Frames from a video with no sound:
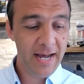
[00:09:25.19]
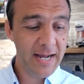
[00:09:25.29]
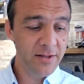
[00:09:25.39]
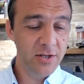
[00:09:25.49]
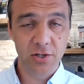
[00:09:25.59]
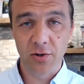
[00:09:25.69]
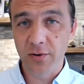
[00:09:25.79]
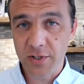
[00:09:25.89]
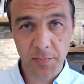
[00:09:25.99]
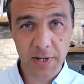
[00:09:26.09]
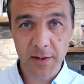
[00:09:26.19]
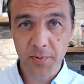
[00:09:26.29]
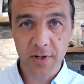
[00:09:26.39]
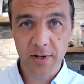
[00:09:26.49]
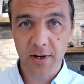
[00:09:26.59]
and to talk to
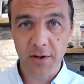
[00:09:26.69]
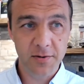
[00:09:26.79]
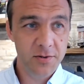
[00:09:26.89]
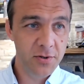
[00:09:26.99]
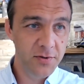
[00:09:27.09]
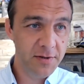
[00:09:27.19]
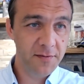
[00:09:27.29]
people, you know, you talk